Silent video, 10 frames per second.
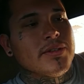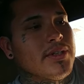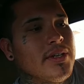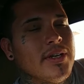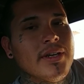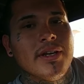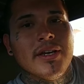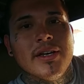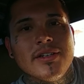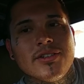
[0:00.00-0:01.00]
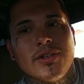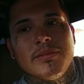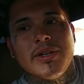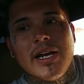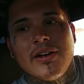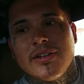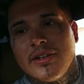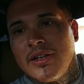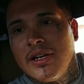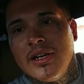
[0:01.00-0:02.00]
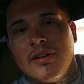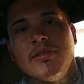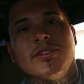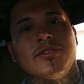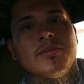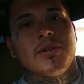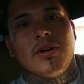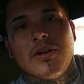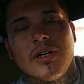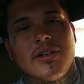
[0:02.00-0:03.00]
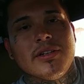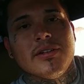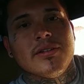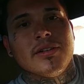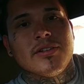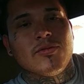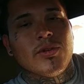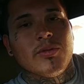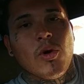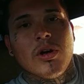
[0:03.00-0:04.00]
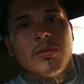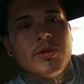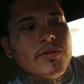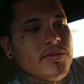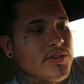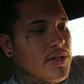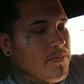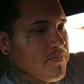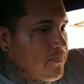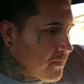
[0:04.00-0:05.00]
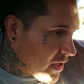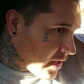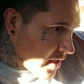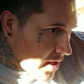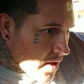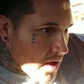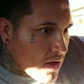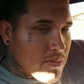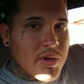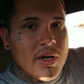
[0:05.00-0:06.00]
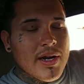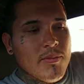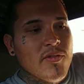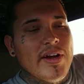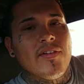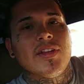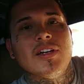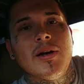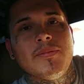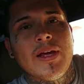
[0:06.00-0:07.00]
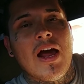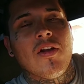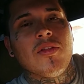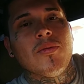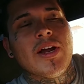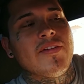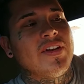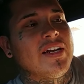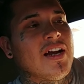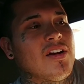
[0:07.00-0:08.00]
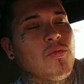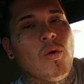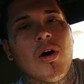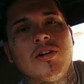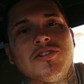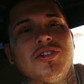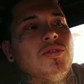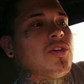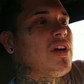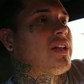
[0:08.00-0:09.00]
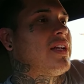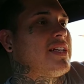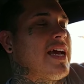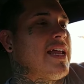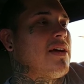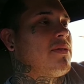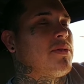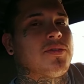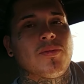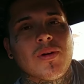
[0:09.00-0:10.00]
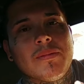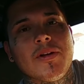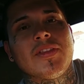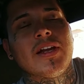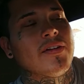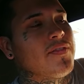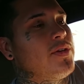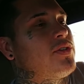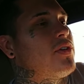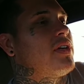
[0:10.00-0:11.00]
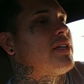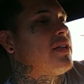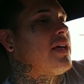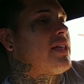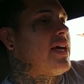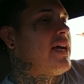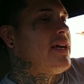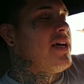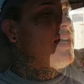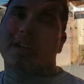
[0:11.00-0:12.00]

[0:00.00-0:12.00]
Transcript: It's stripped down, and once you strip a car down, you know, this is really waterproof. So. But I moved everything up out of the way of any kind of water soak or anything like that. That we won't have to worry about that in the future or anything like that.